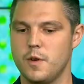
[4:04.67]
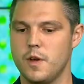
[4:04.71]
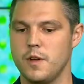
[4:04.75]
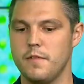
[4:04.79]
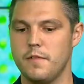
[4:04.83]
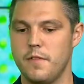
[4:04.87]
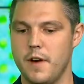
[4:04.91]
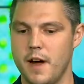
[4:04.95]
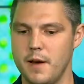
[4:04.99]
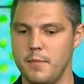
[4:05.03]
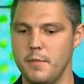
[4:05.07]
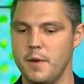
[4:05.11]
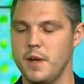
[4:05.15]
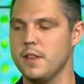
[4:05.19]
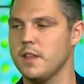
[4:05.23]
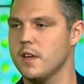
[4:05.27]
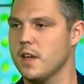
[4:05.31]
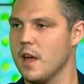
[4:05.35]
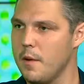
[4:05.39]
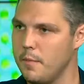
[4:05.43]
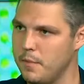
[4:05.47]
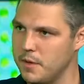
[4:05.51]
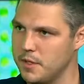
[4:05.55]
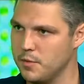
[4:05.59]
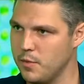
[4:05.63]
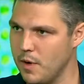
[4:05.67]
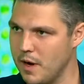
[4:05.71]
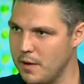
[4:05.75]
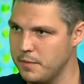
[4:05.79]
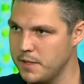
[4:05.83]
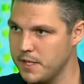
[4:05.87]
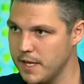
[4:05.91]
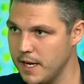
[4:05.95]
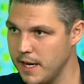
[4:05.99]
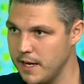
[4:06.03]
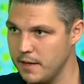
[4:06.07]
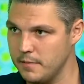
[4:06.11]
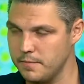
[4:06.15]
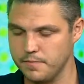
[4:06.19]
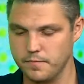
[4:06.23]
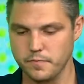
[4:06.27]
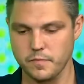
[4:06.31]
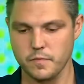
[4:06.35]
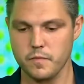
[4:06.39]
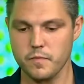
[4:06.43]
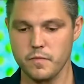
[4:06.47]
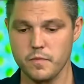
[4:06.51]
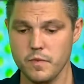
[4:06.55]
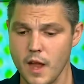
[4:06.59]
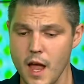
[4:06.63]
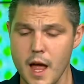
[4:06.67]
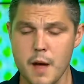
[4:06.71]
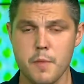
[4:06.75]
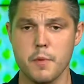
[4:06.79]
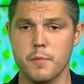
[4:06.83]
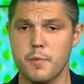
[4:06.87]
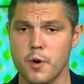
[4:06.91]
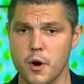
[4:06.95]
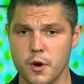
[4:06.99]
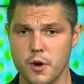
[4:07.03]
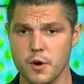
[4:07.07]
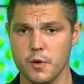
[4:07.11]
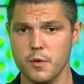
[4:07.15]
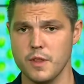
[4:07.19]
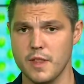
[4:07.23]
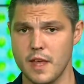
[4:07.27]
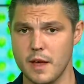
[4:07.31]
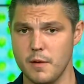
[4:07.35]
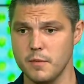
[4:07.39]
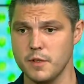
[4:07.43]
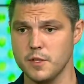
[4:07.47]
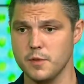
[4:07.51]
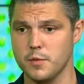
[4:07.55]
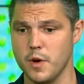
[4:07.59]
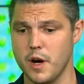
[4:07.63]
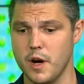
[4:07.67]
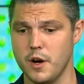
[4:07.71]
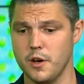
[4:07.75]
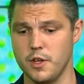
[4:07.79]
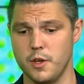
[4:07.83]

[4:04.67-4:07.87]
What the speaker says: can find me on the Compass website. I'm a broker with them as well.